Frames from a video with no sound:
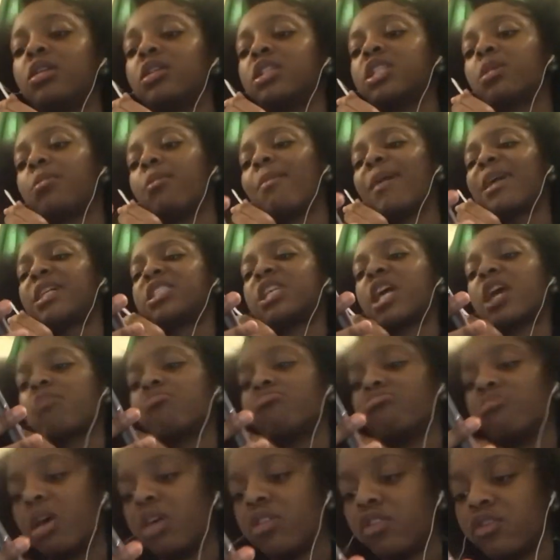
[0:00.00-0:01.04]
Turn my back in a
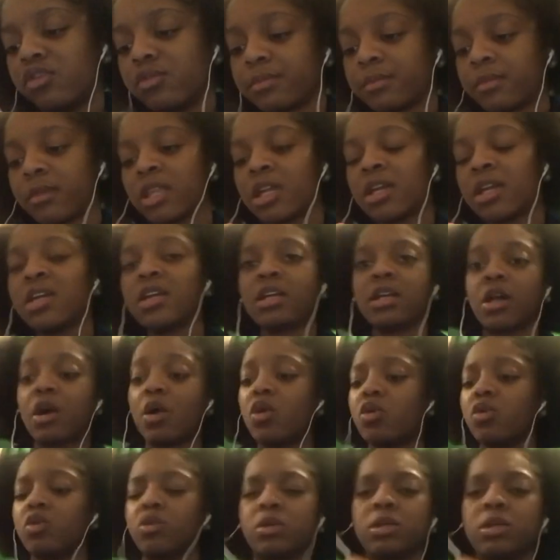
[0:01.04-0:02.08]
second.
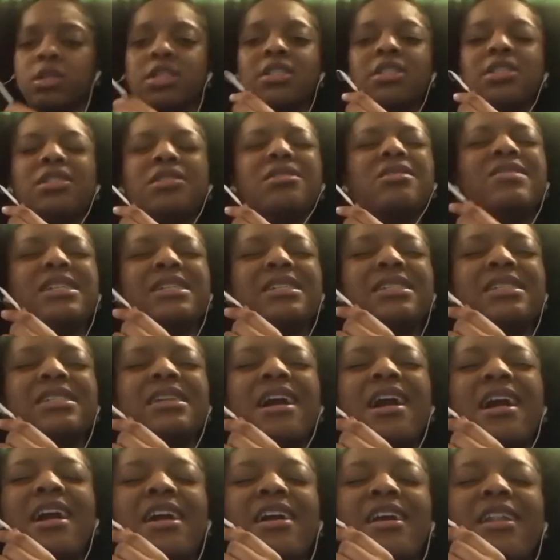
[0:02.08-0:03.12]
Oh,
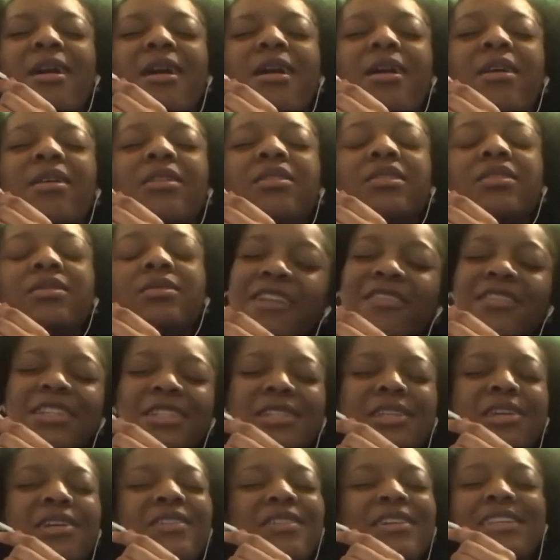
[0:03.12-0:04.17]
suicidal,
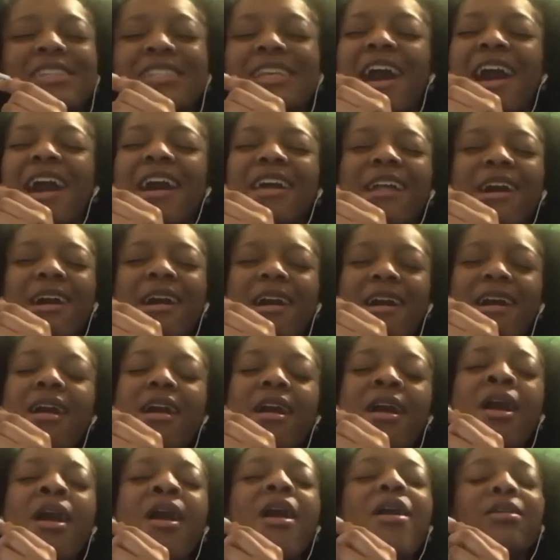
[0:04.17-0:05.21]

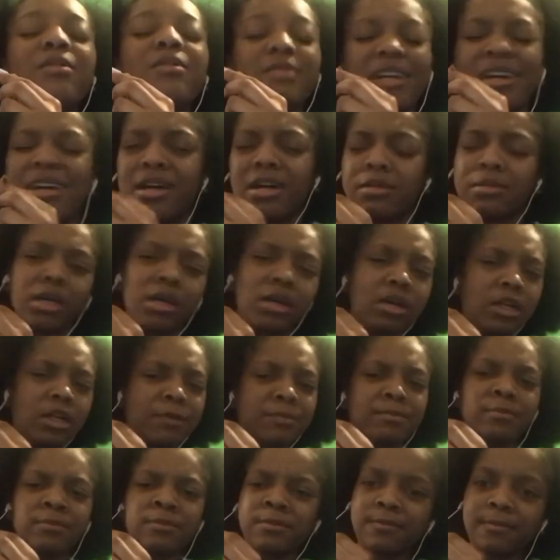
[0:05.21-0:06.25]
suicidal. Uh uh-uh, uh uh uh.
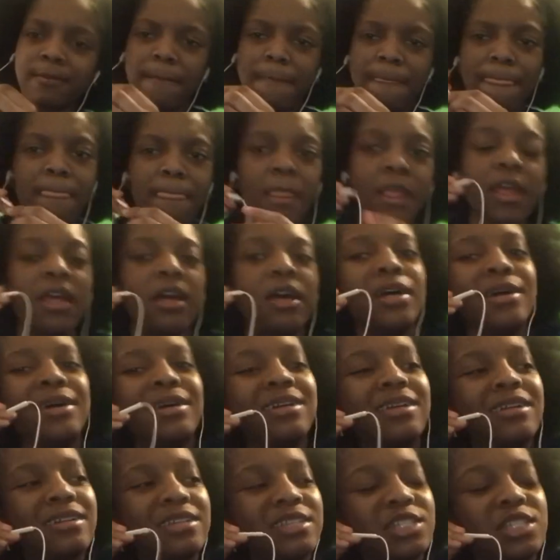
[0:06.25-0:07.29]

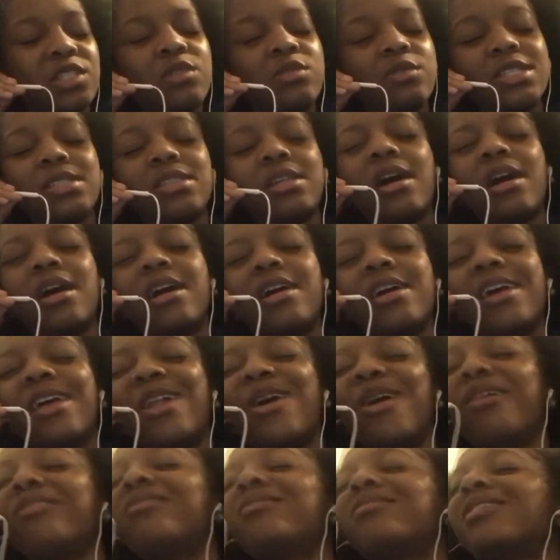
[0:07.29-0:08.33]

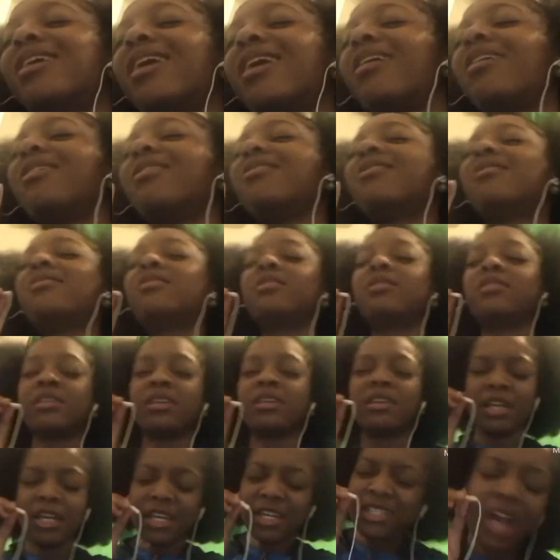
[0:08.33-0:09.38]
Suicidal, suicidal.
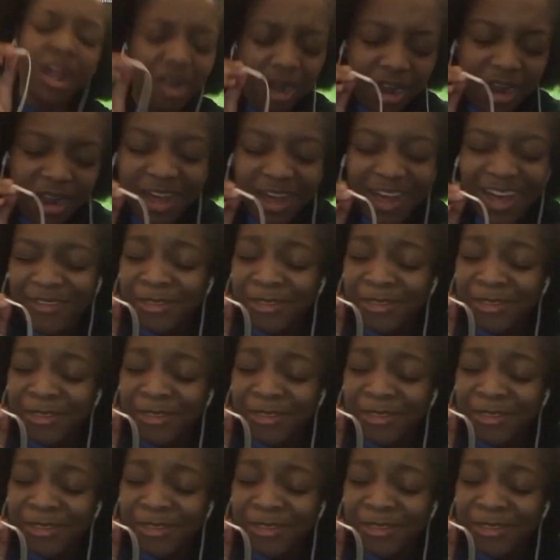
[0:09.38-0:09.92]
Yeah, love